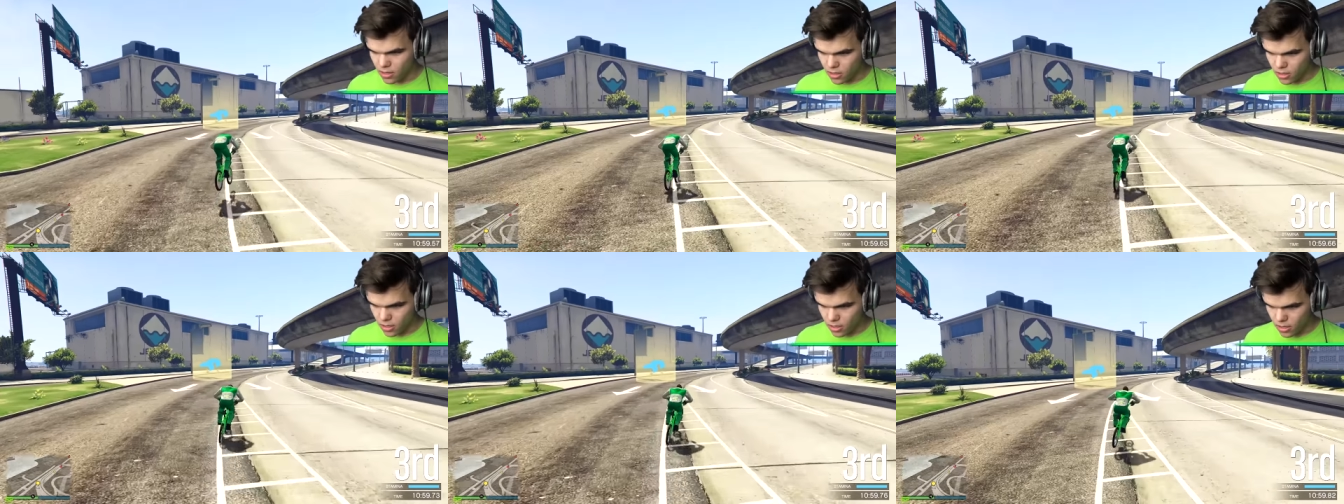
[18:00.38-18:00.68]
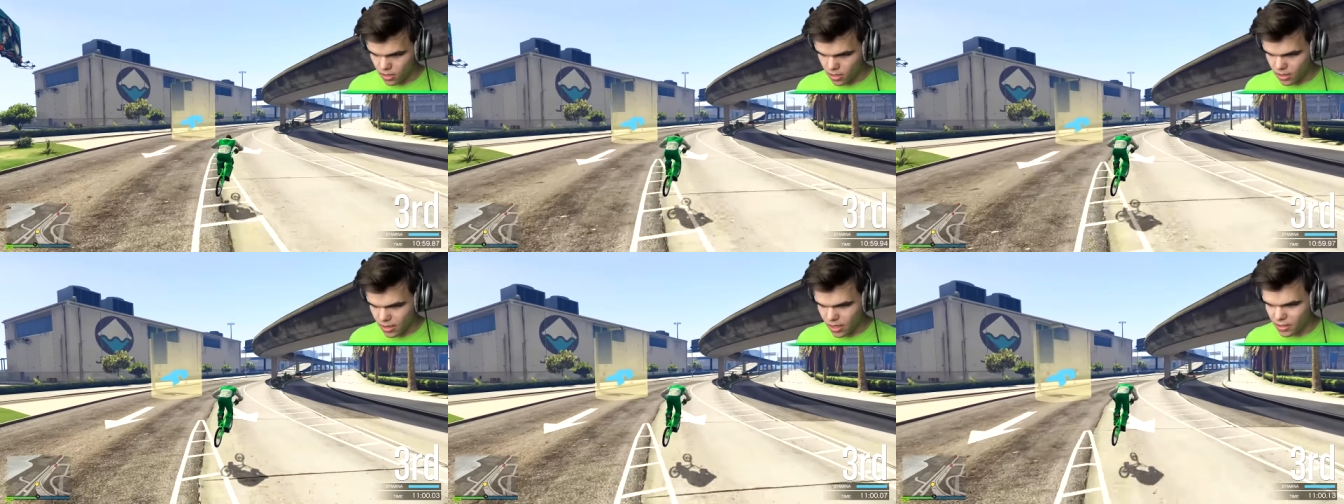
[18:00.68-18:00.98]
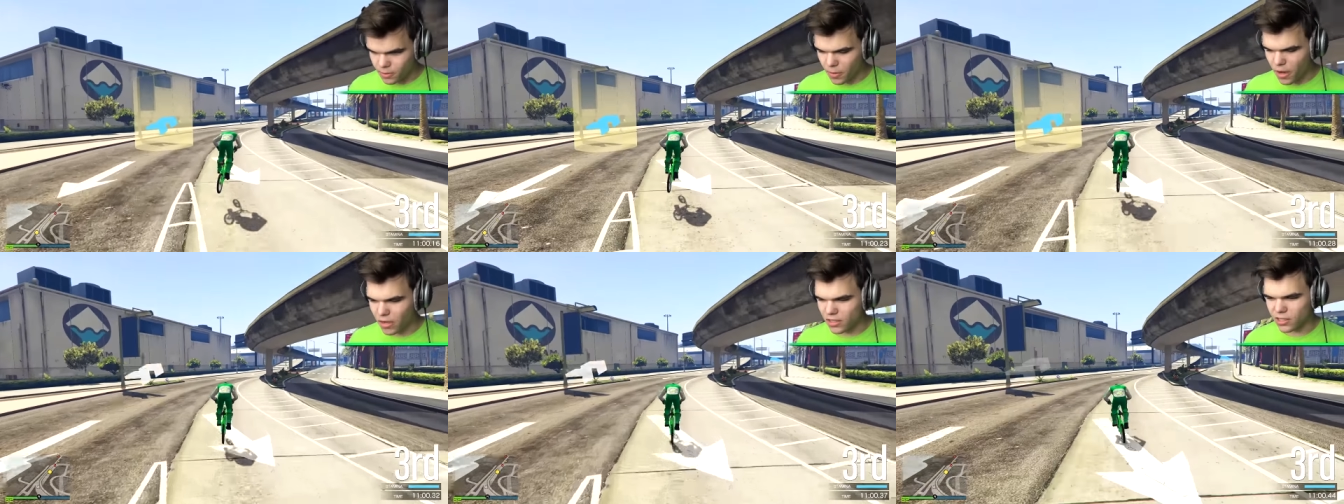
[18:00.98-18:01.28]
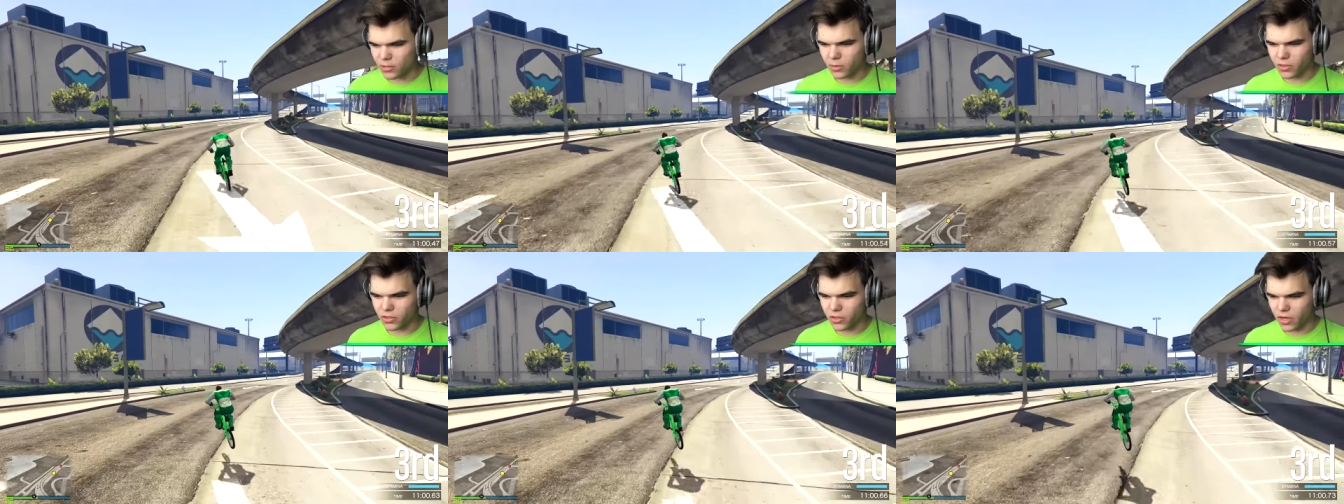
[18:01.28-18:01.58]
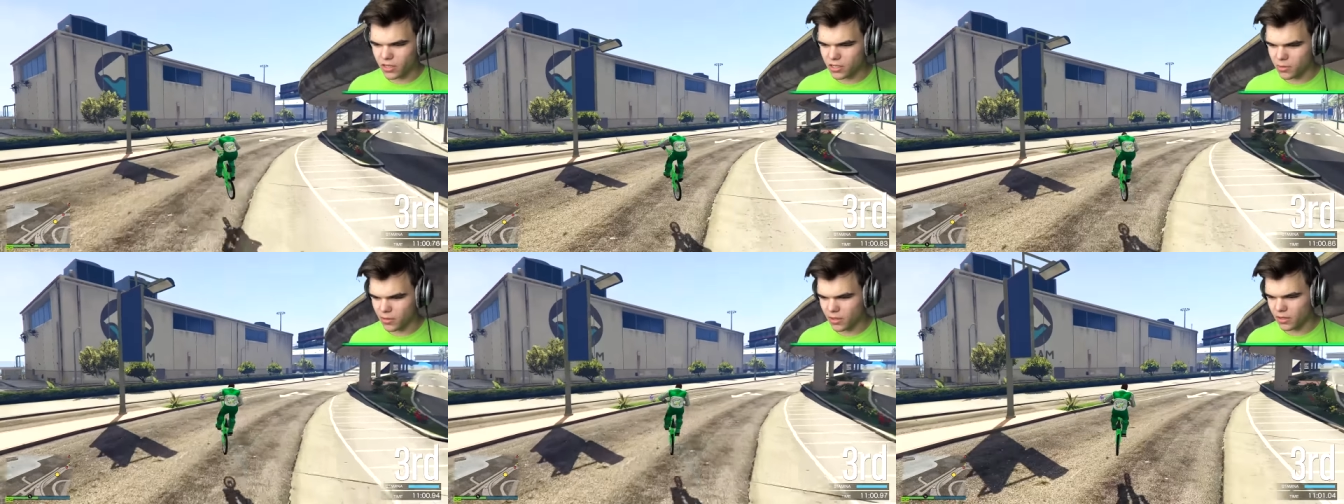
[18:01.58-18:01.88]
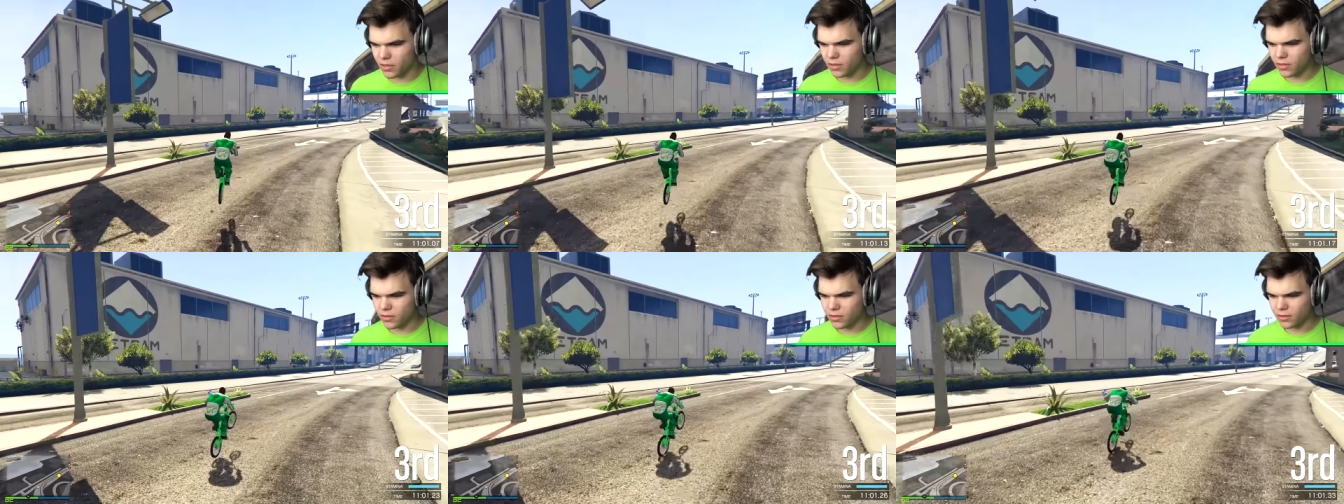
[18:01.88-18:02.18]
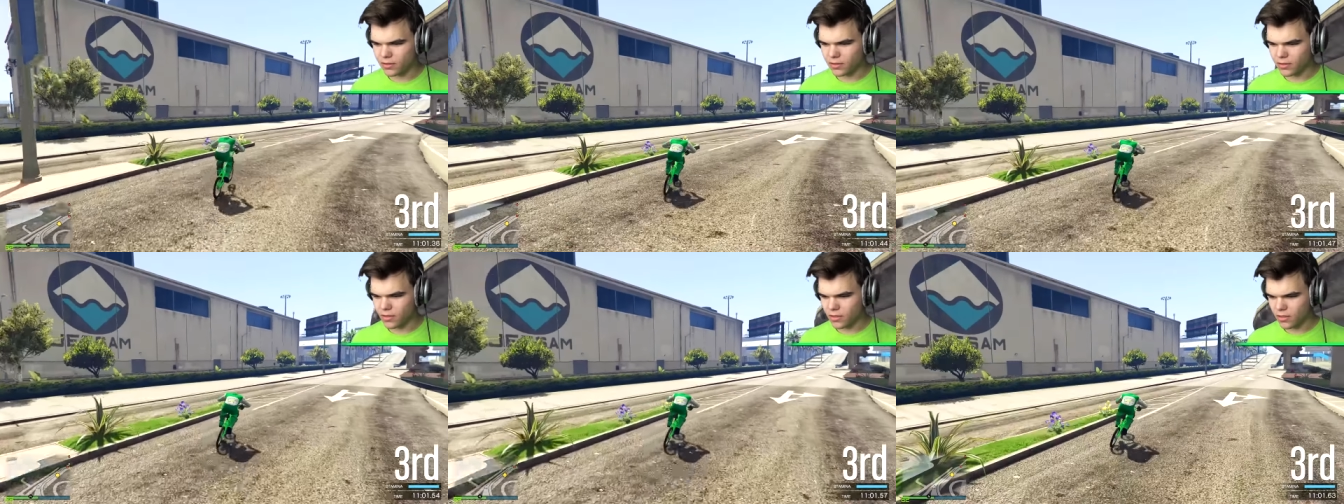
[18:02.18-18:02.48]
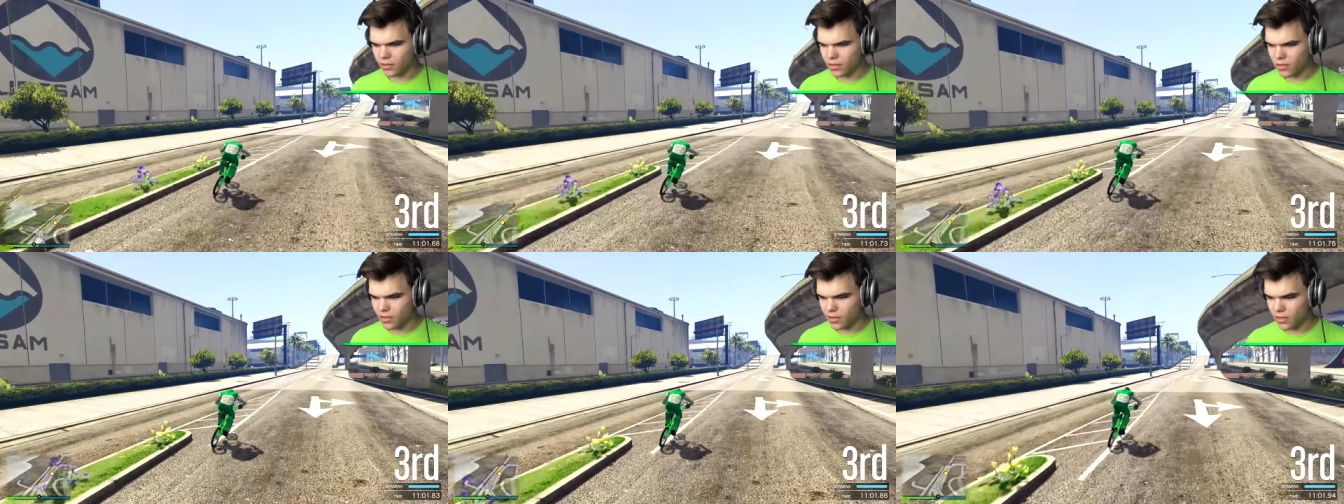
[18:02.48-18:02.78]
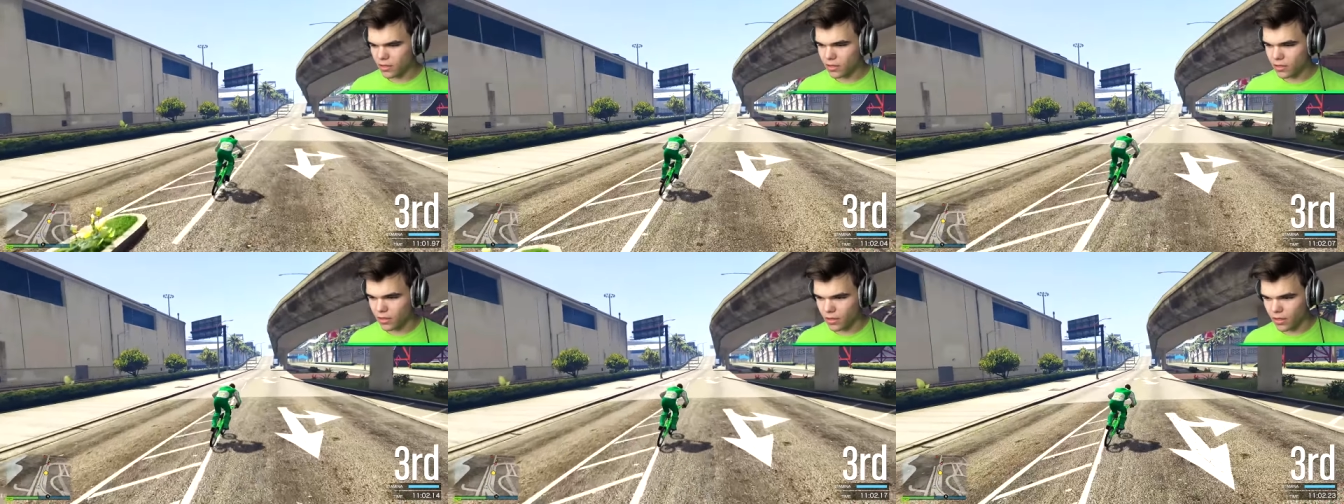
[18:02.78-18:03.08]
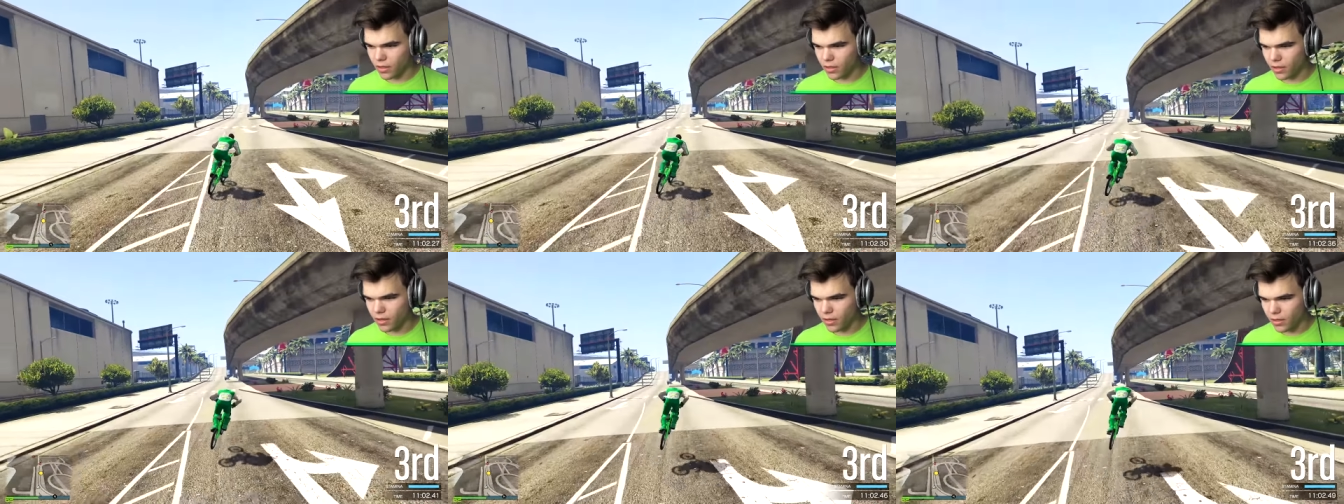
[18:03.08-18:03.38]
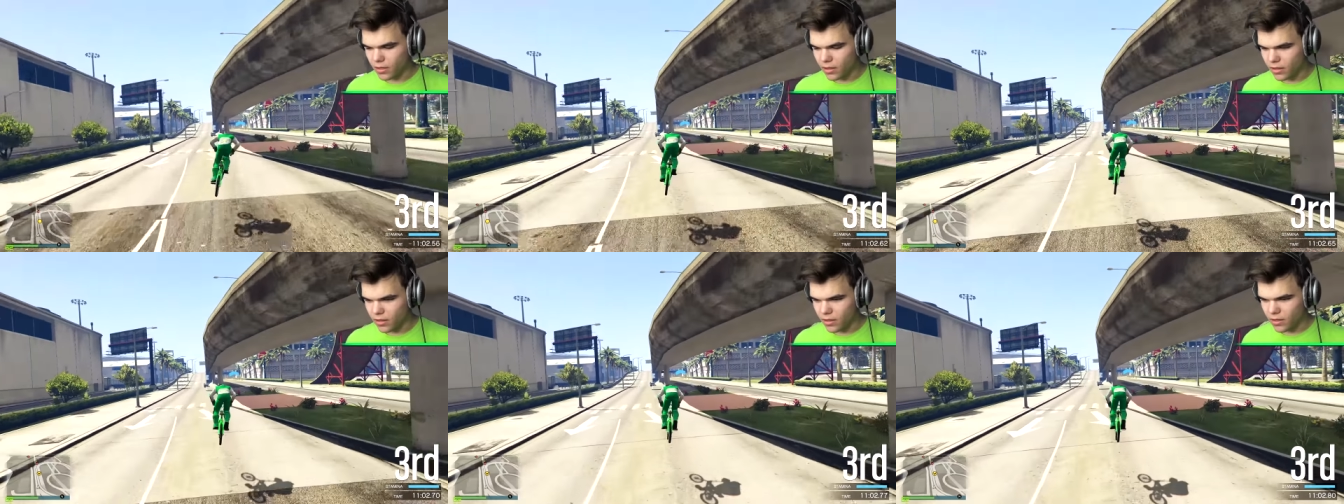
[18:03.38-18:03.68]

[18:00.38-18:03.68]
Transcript: on jumping. That's is possible. That, trust is that me. a thing, Deadly? Mm, probably not.